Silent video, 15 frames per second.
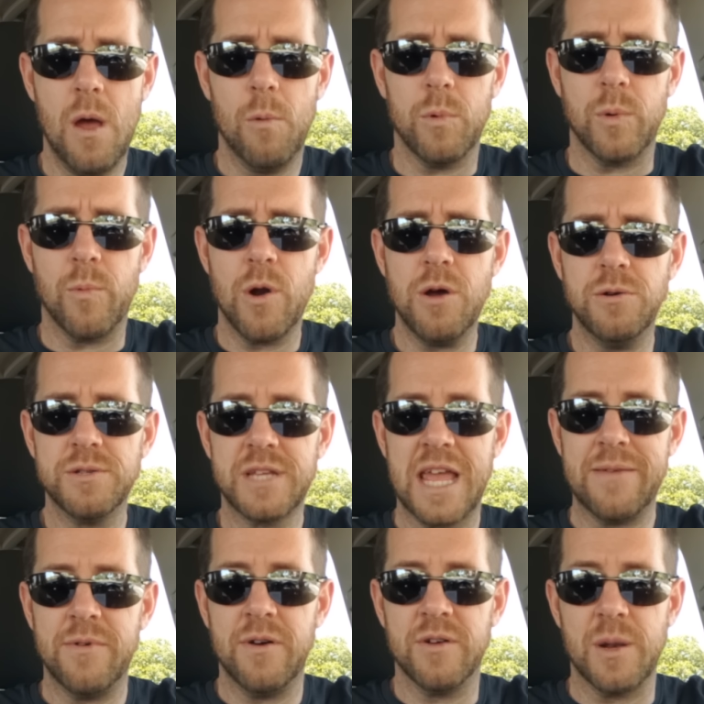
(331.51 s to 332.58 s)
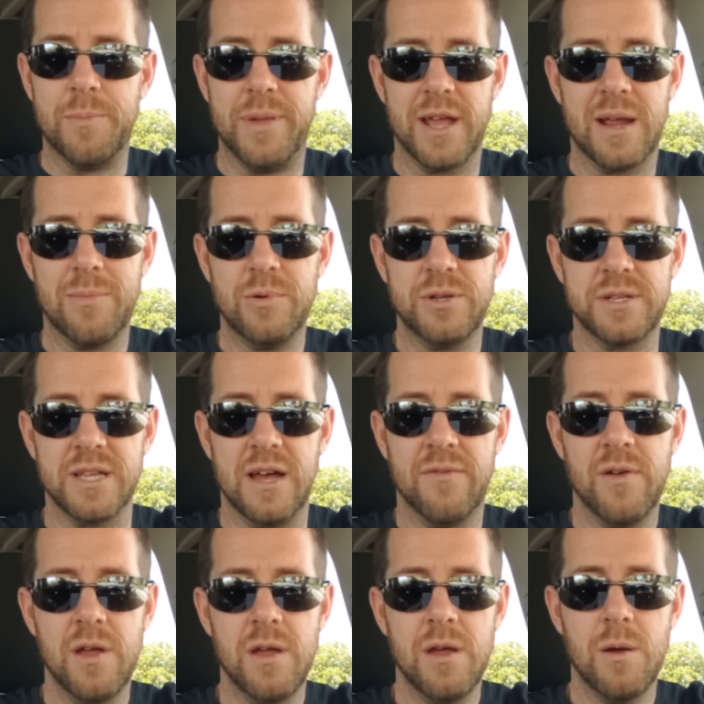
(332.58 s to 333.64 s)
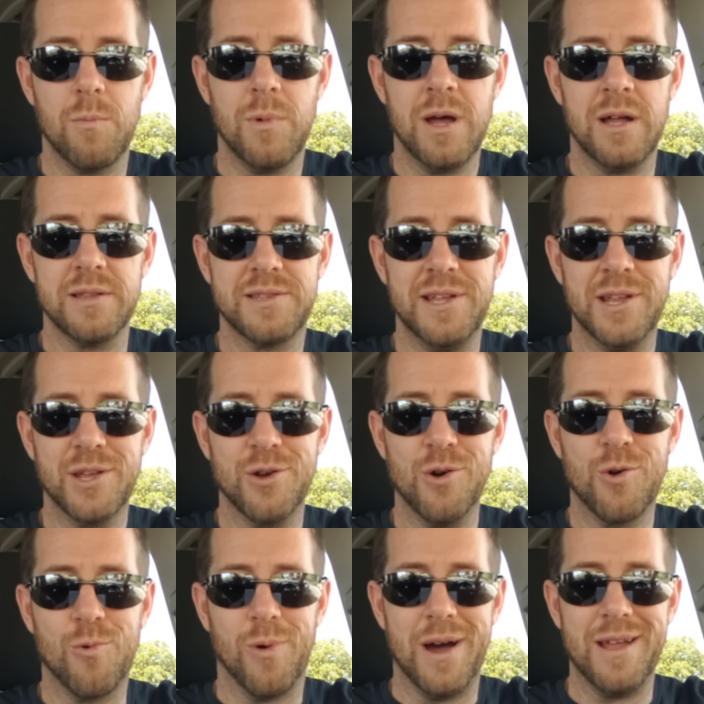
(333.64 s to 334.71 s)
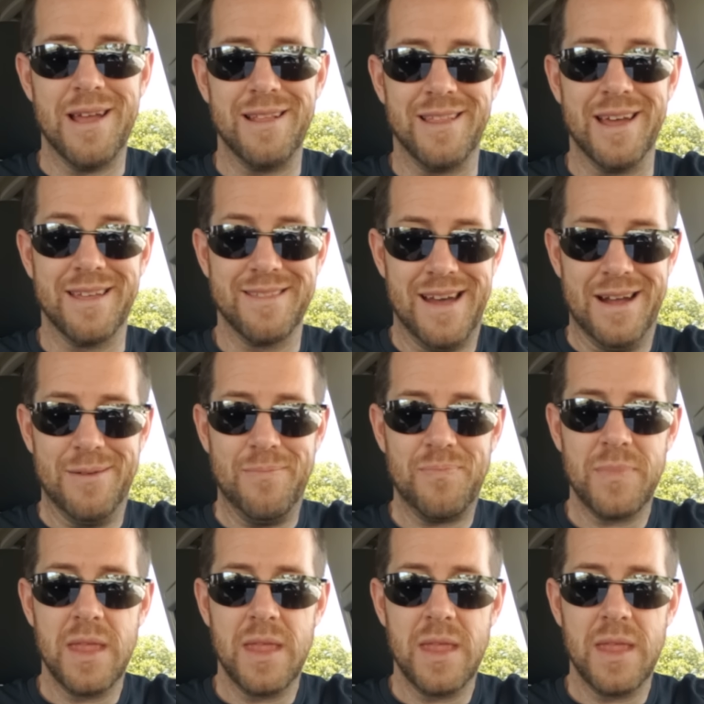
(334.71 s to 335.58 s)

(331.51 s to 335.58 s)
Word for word: When Rose came over to pick up her stuff, well, it didn't go quite like that.